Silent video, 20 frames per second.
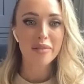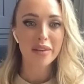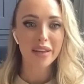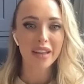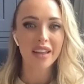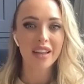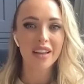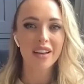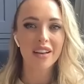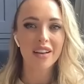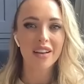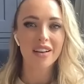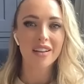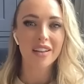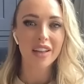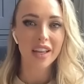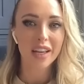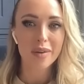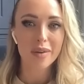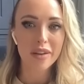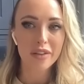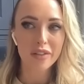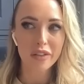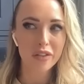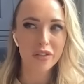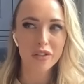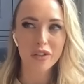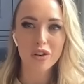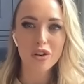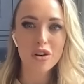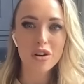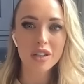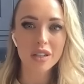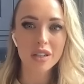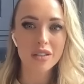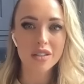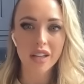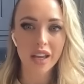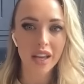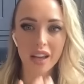bit like a bit of a fraud. I
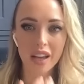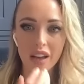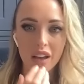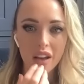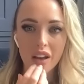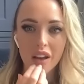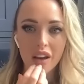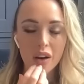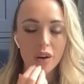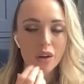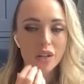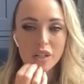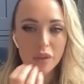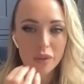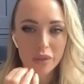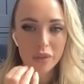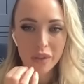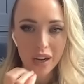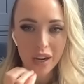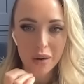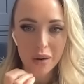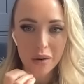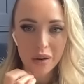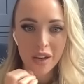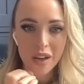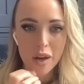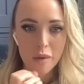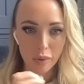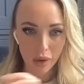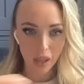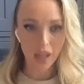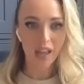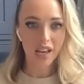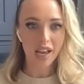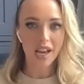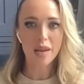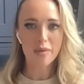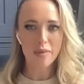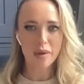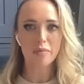was like, I don't know. But like I
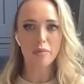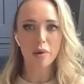had a big